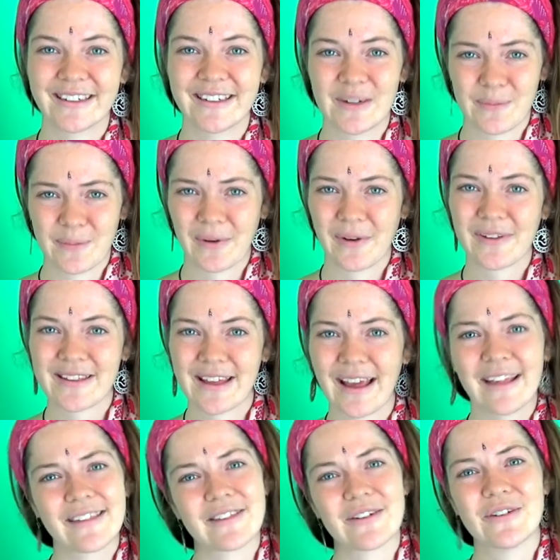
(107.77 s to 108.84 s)
in the
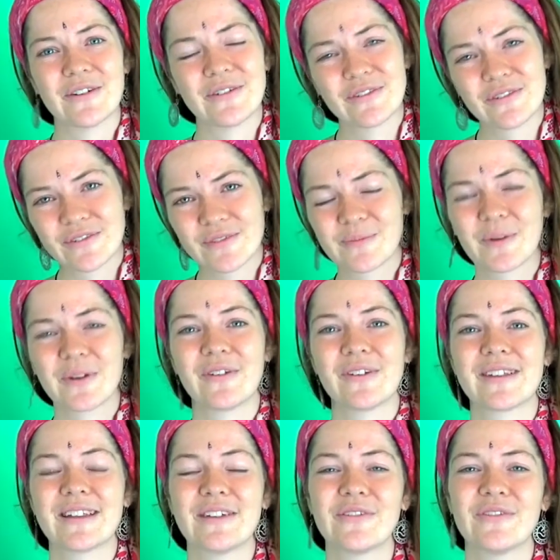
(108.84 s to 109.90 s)
process of
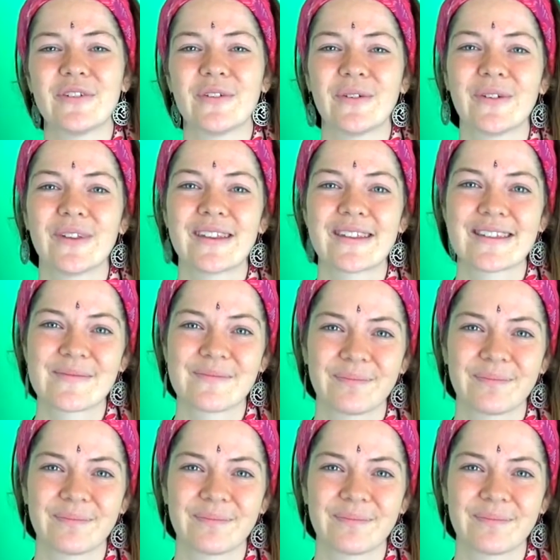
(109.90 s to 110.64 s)
producing foods.